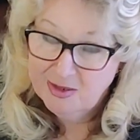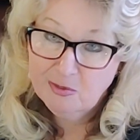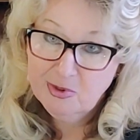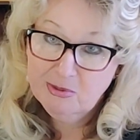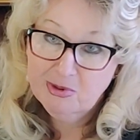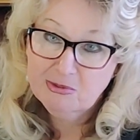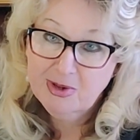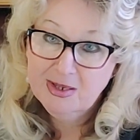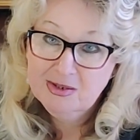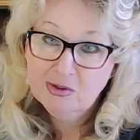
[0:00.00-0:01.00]
we were
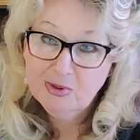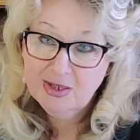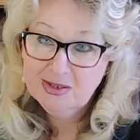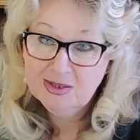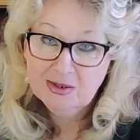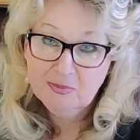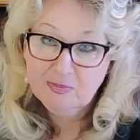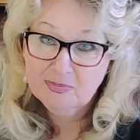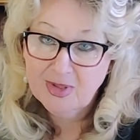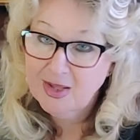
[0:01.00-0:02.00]
right away there
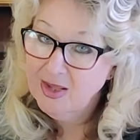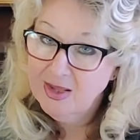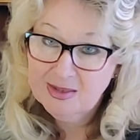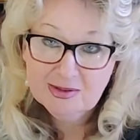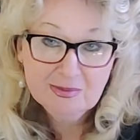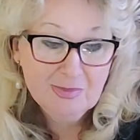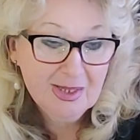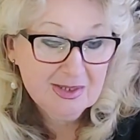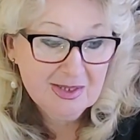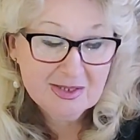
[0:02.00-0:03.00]
and
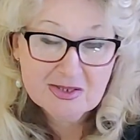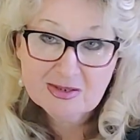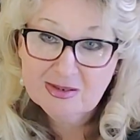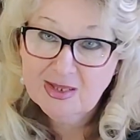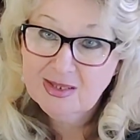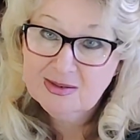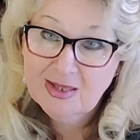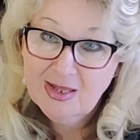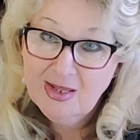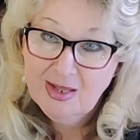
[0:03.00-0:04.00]
making sure
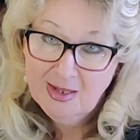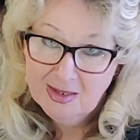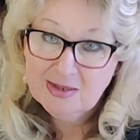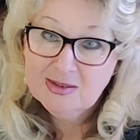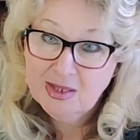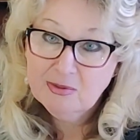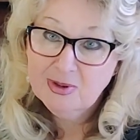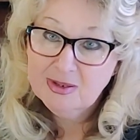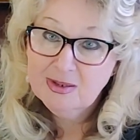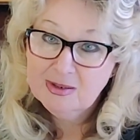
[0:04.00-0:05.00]
that they
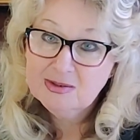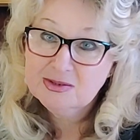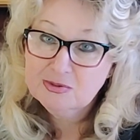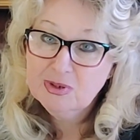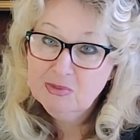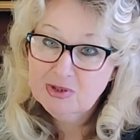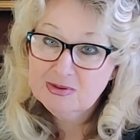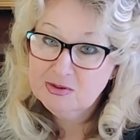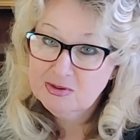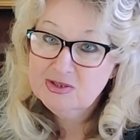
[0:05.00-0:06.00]
were
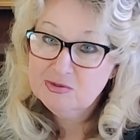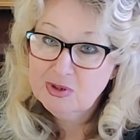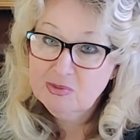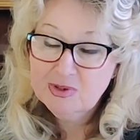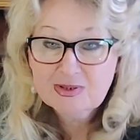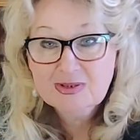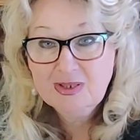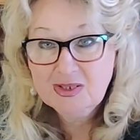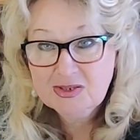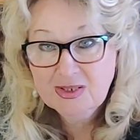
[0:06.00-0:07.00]
good swimmers.
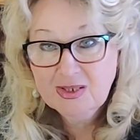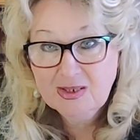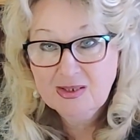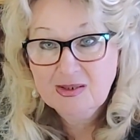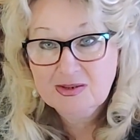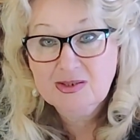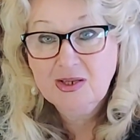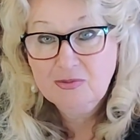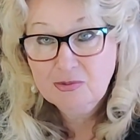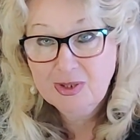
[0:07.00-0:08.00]
Leszek
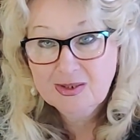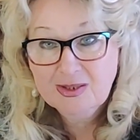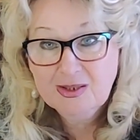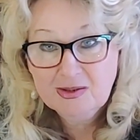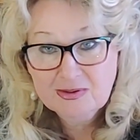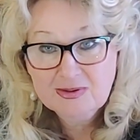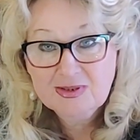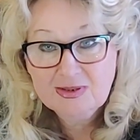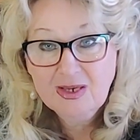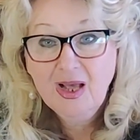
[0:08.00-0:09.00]
saved one
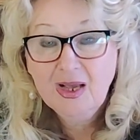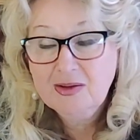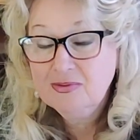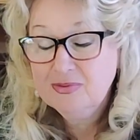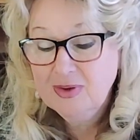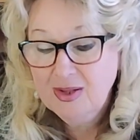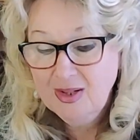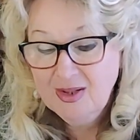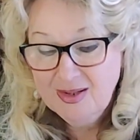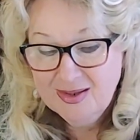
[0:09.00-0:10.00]
girl's life
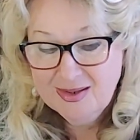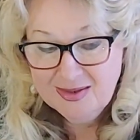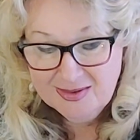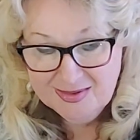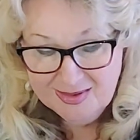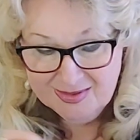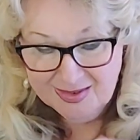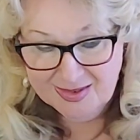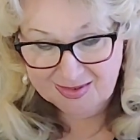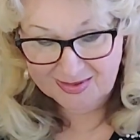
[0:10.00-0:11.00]
that
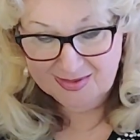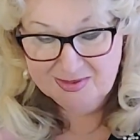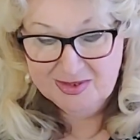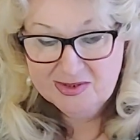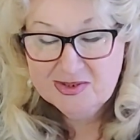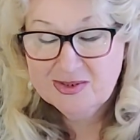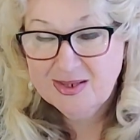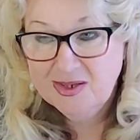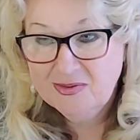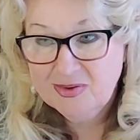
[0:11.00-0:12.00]
the teacher
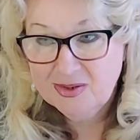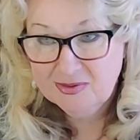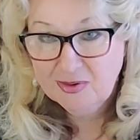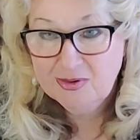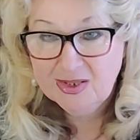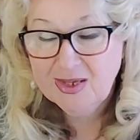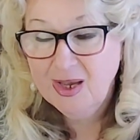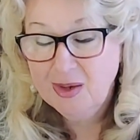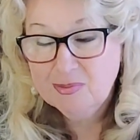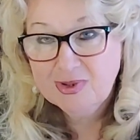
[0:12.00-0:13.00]
gave on the
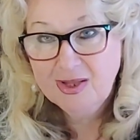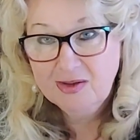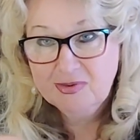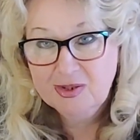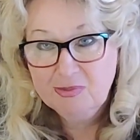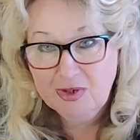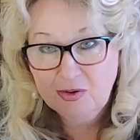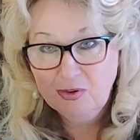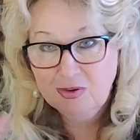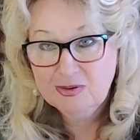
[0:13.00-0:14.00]
camp, gave him a
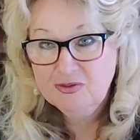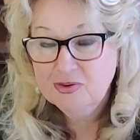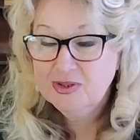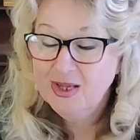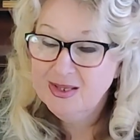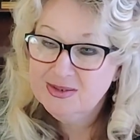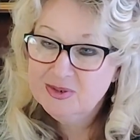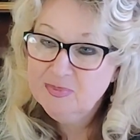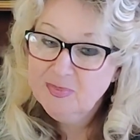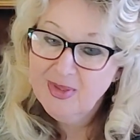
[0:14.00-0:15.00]
horn for that.